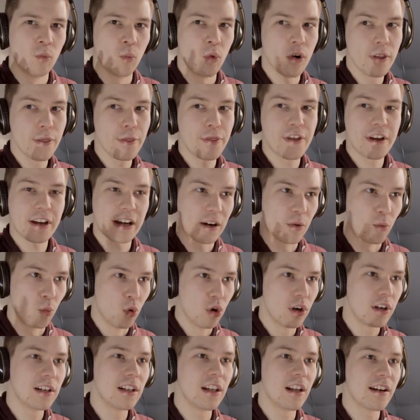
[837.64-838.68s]
One thing I
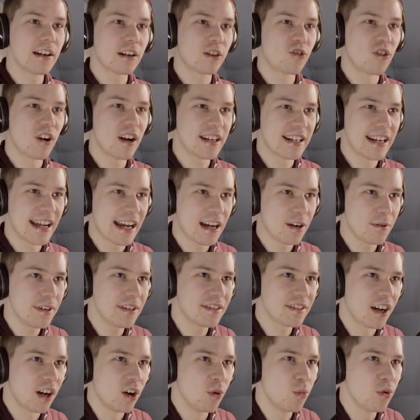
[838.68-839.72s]
would like right now
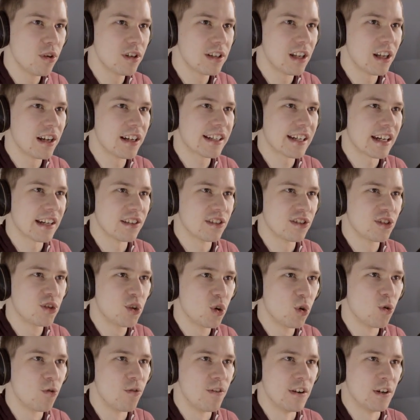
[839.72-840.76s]
is I would like a
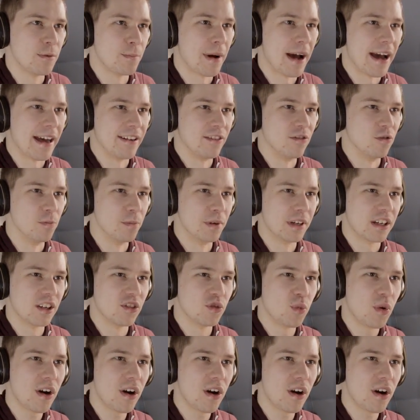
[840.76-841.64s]
storage panel, because